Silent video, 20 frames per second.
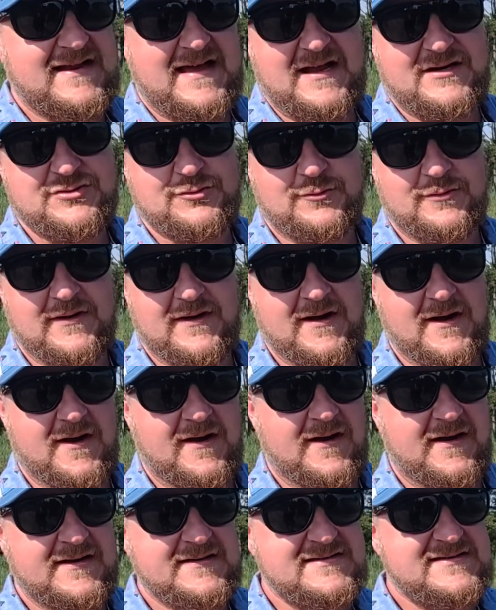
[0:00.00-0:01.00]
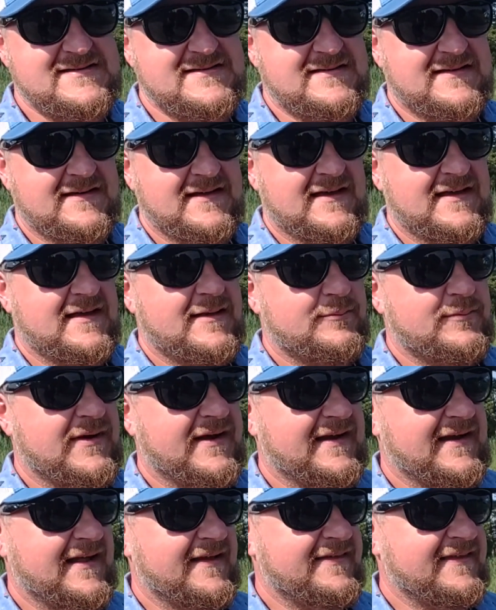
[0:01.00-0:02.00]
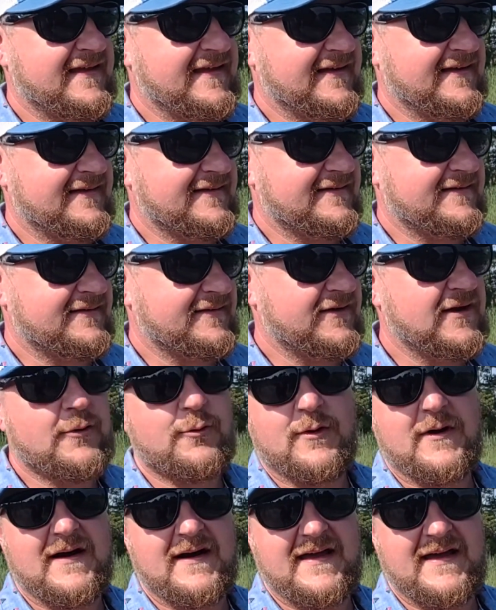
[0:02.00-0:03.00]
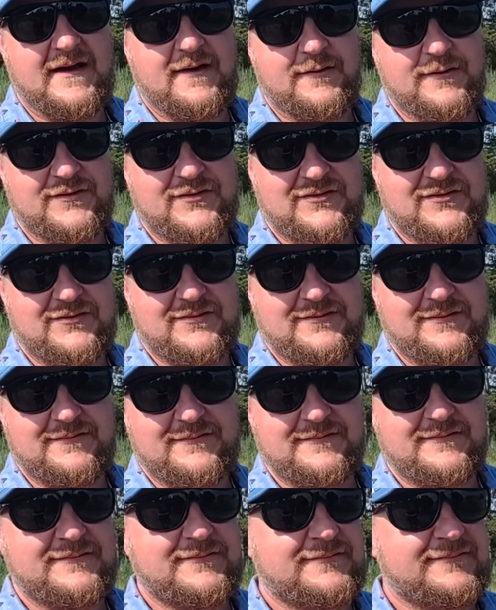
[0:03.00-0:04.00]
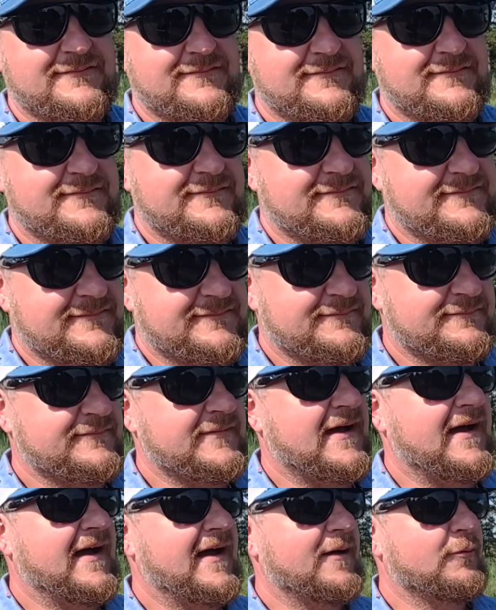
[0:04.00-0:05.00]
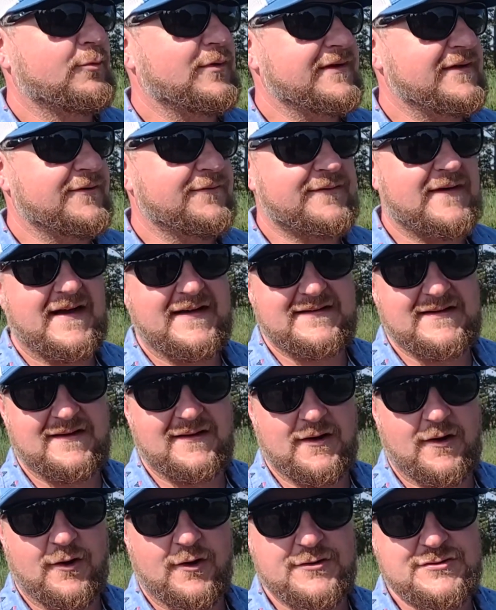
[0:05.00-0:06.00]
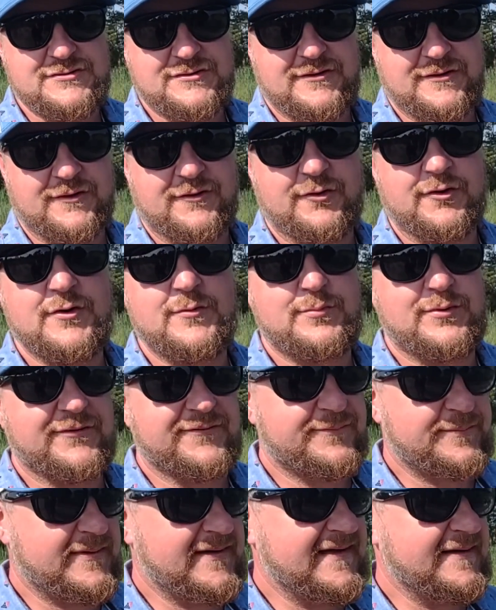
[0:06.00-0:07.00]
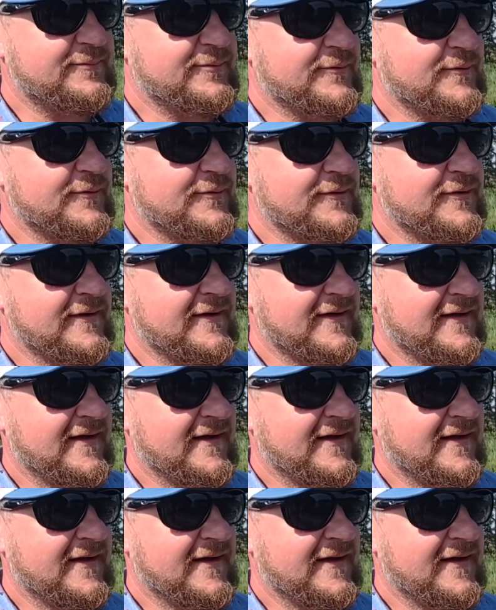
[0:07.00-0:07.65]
a natural occurrence, but I think nowhere else will you find a larger group of people